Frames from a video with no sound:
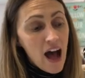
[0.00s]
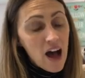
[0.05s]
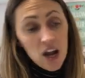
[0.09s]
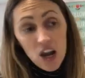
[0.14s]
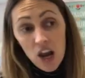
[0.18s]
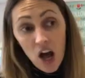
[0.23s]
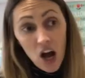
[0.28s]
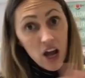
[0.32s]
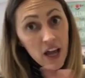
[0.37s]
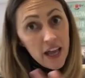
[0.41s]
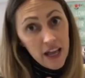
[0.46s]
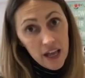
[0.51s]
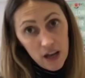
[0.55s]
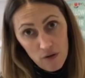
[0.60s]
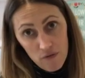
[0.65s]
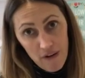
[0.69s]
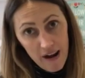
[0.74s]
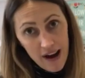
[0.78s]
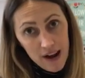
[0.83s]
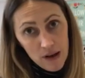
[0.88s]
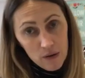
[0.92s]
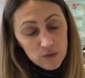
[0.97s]
lying
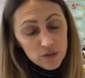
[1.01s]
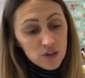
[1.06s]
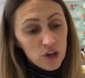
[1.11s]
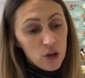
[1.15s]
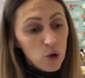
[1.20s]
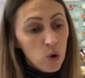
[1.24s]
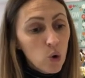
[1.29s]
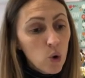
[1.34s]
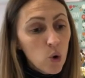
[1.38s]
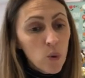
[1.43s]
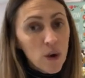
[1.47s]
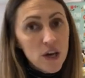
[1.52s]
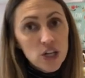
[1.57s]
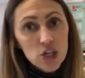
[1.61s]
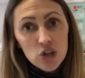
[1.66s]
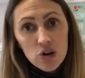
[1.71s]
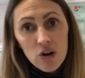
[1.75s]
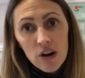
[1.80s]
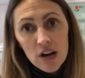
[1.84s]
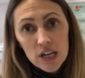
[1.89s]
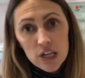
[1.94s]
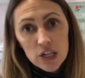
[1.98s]
around, so I always
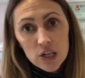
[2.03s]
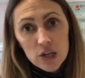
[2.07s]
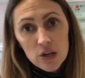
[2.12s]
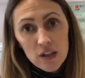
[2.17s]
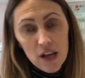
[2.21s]
try and do